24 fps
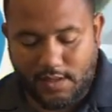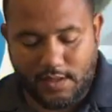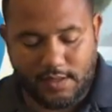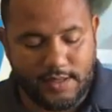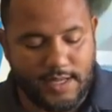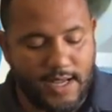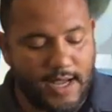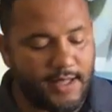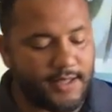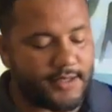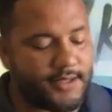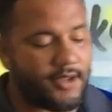
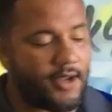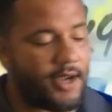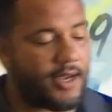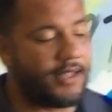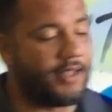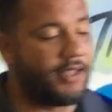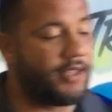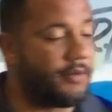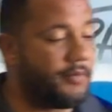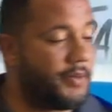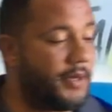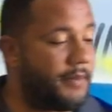Now let's talk a
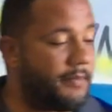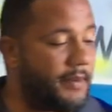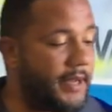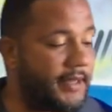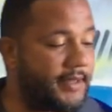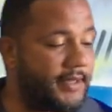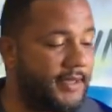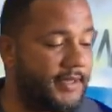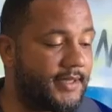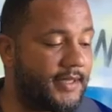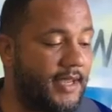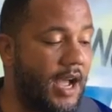little bit
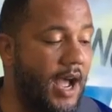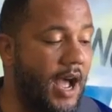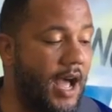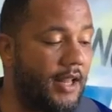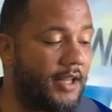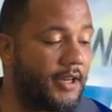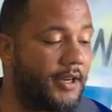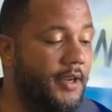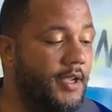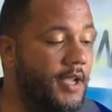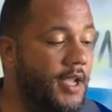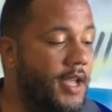about this
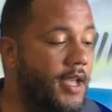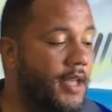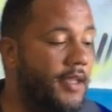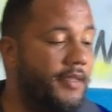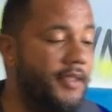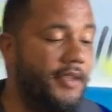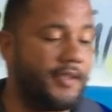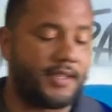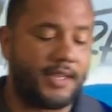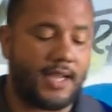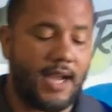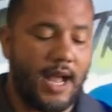collar.
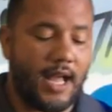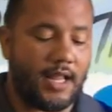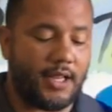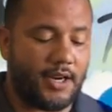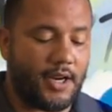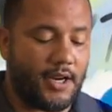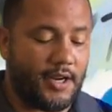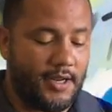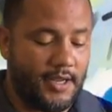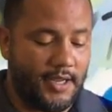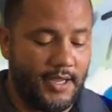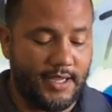This
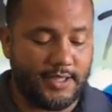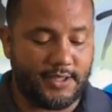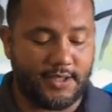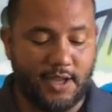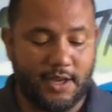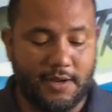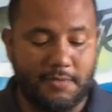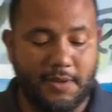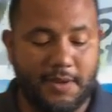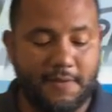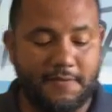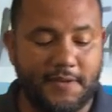collar is
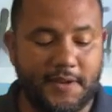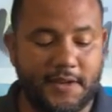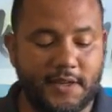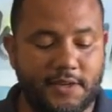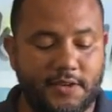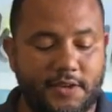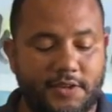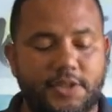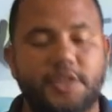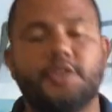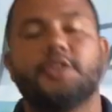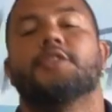going to be fitted
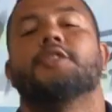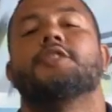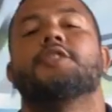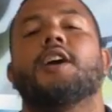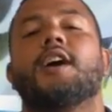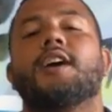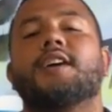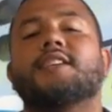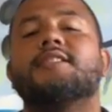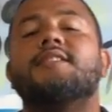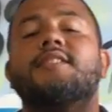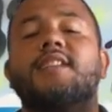onto your
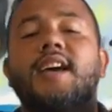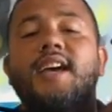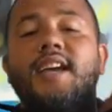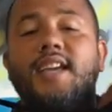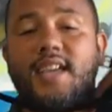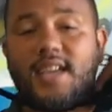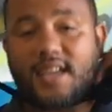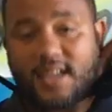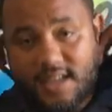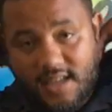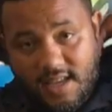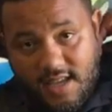dog's neck.
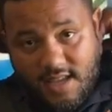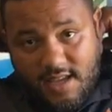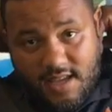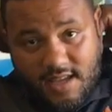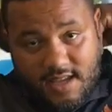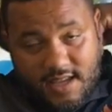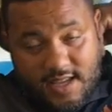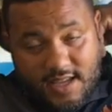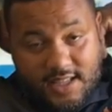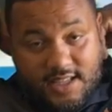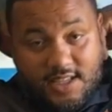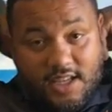
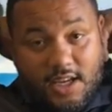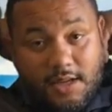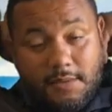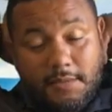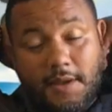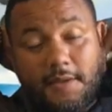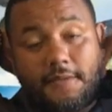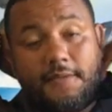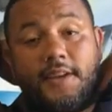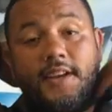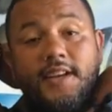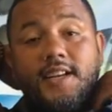It's going to
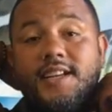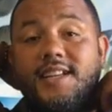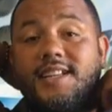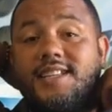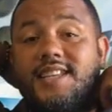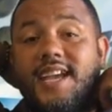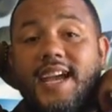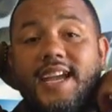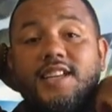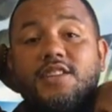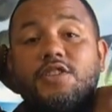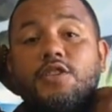be fitted a
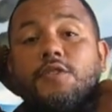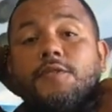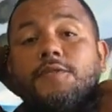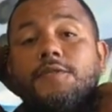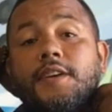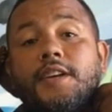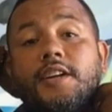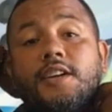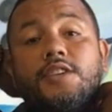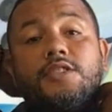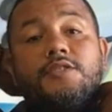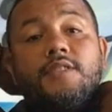tight 2
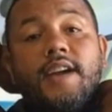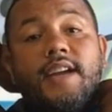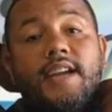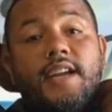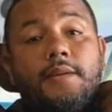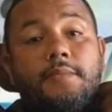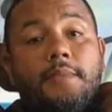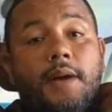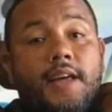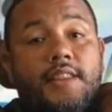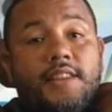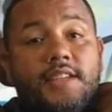fingers right
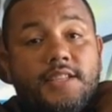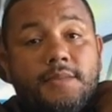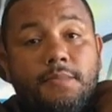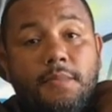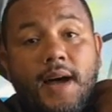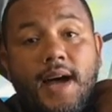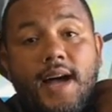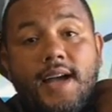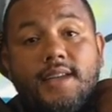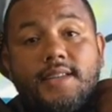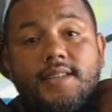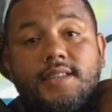here by this
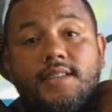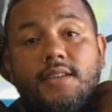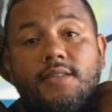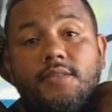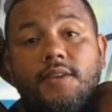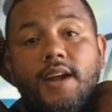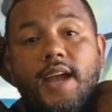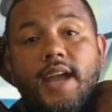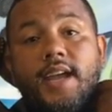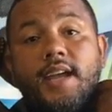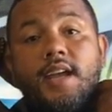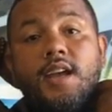box,
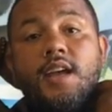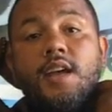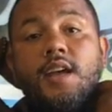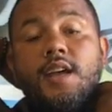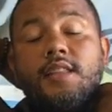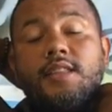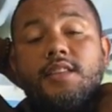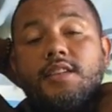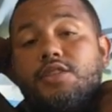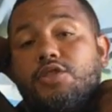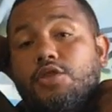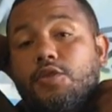right?
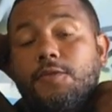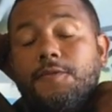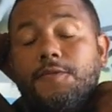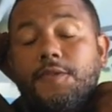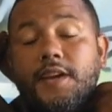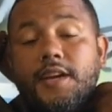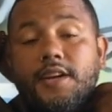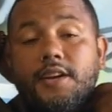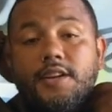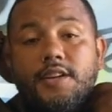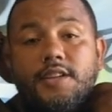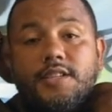The 2
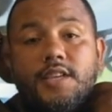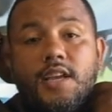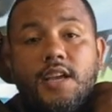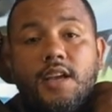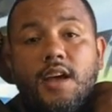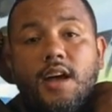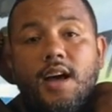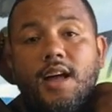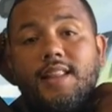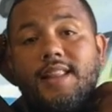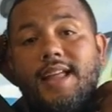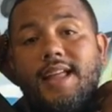fingers
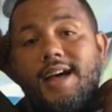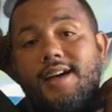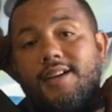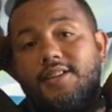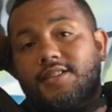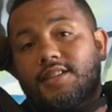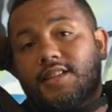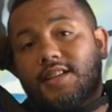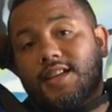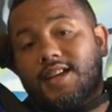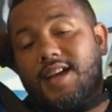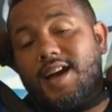allows
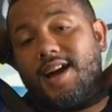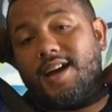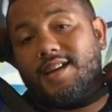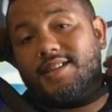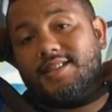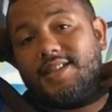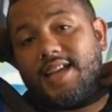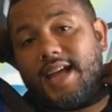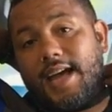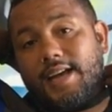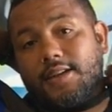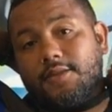
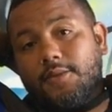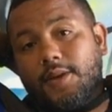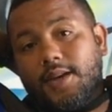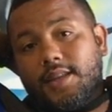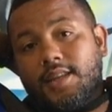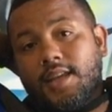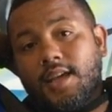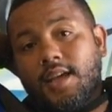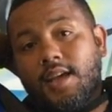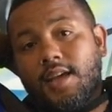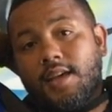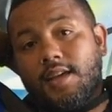contact with
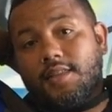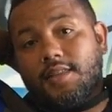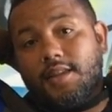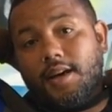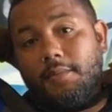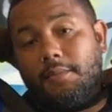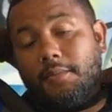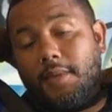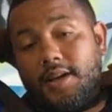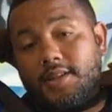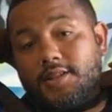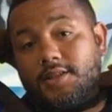the
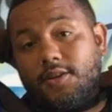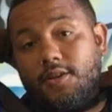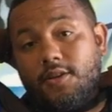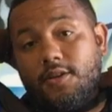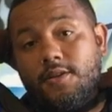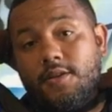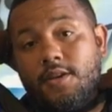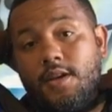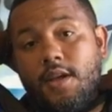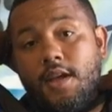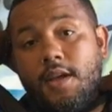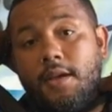
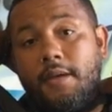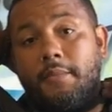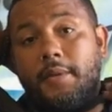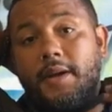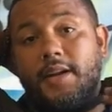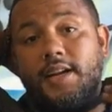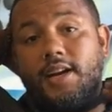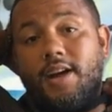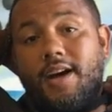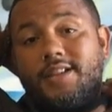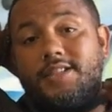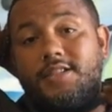muscle, but
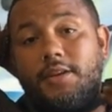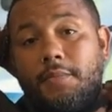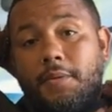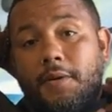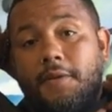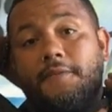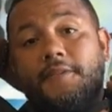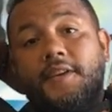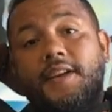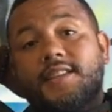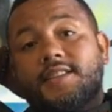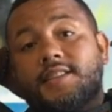it also
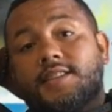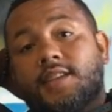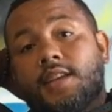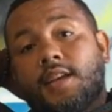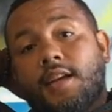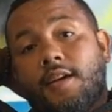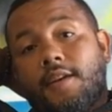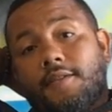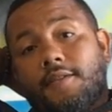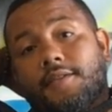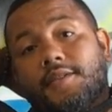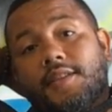prevents
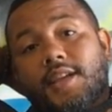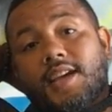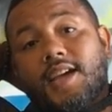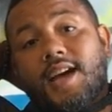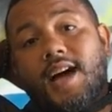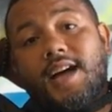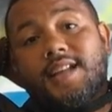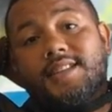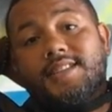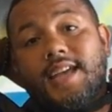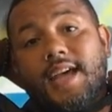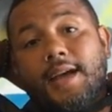the
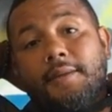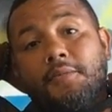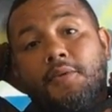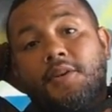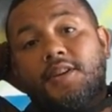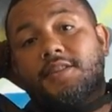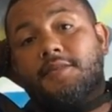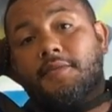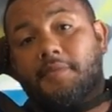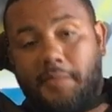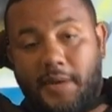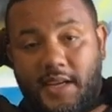contact
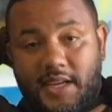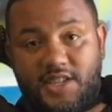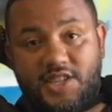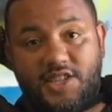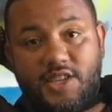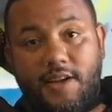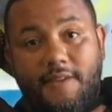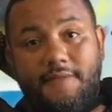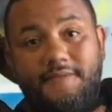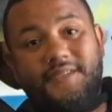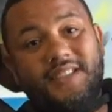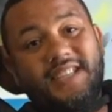points from being
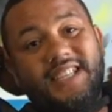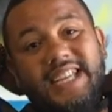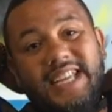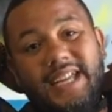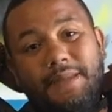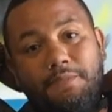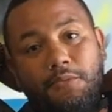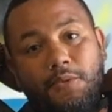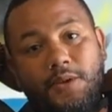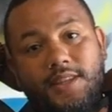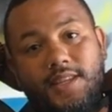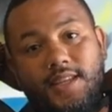shoved
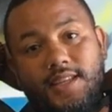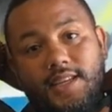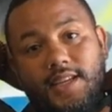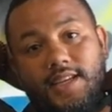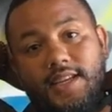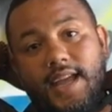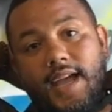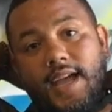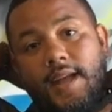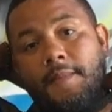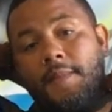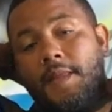deep within the
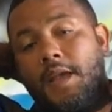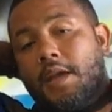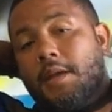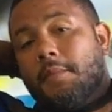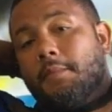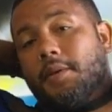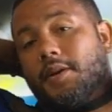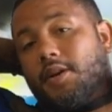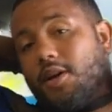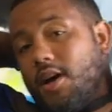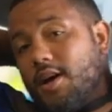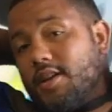neck.
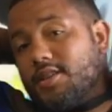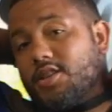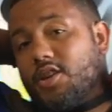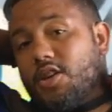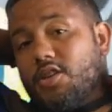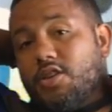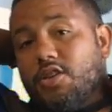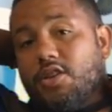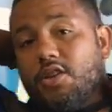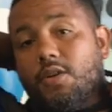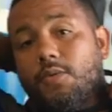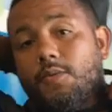But also
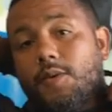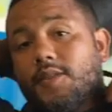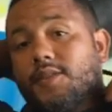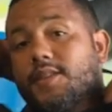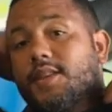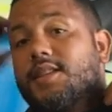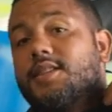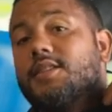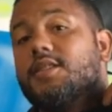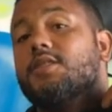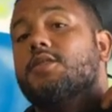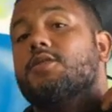you don't want
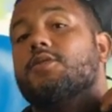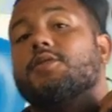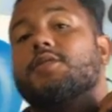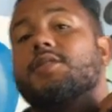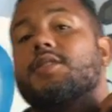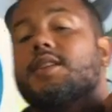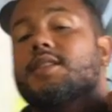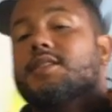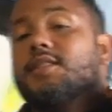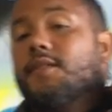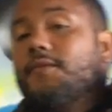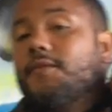this loose,
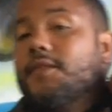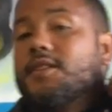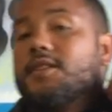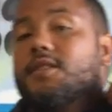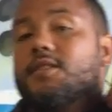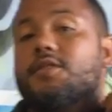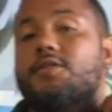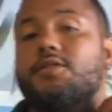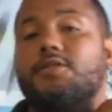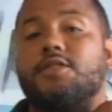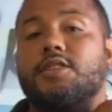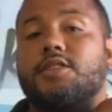because if it's
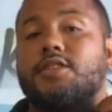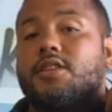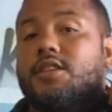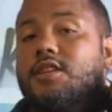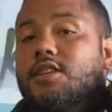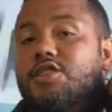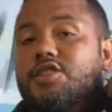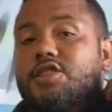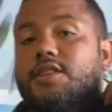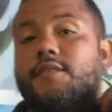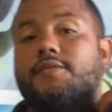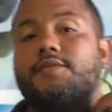loose, it's going
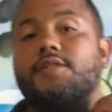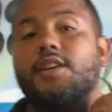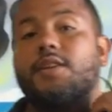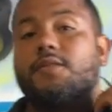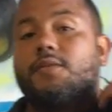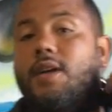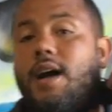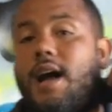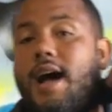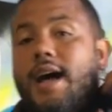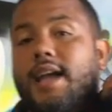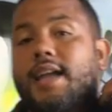to shift and
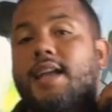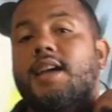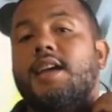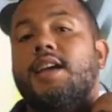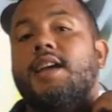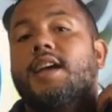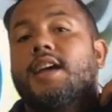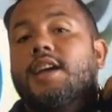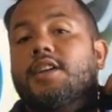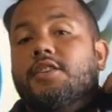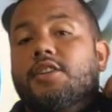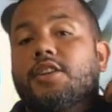rock,
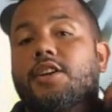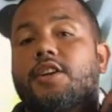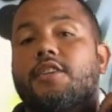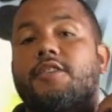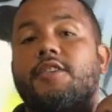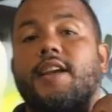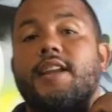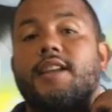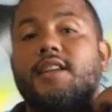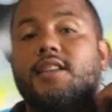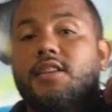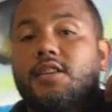and you're going to
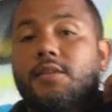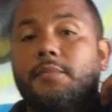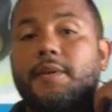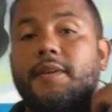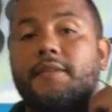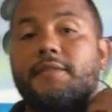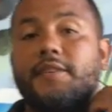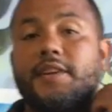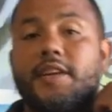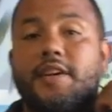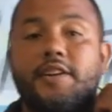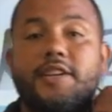create a little bit
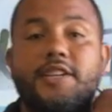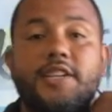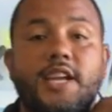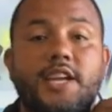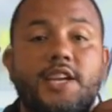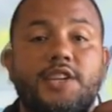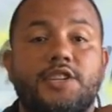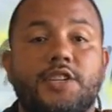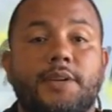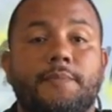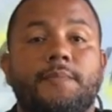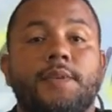of an
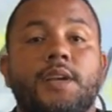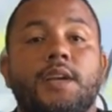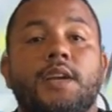irritation.